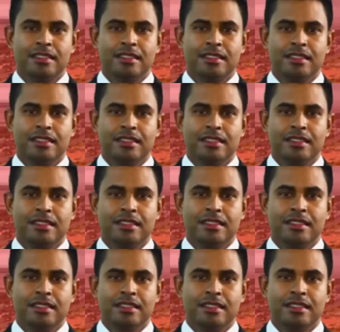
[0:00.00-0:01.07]

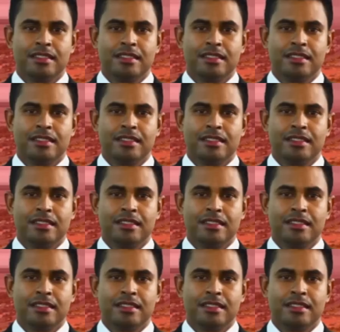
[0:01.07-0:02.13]

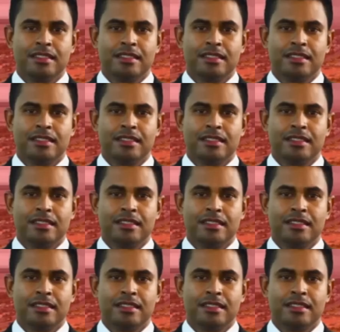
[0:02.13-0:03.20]

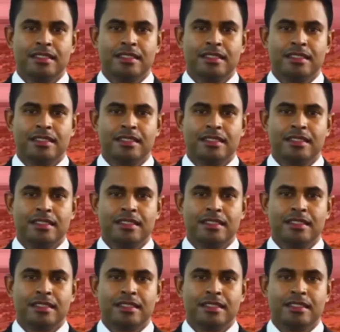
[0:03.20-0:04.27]

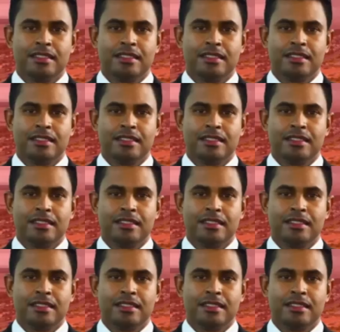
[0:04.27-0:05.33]

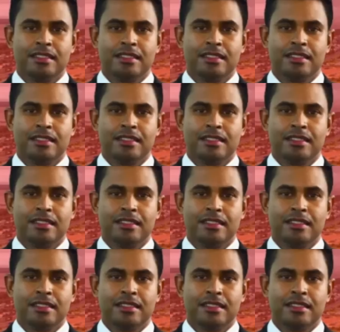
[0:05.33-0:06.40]

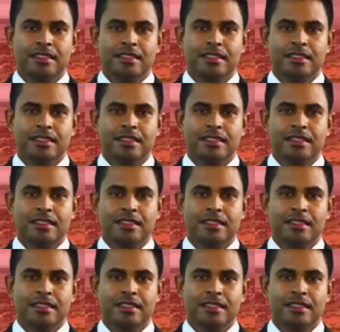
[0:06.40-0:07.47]

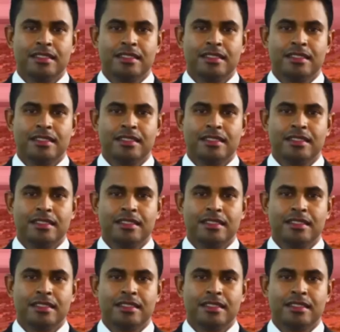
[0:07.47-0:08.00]
(silent)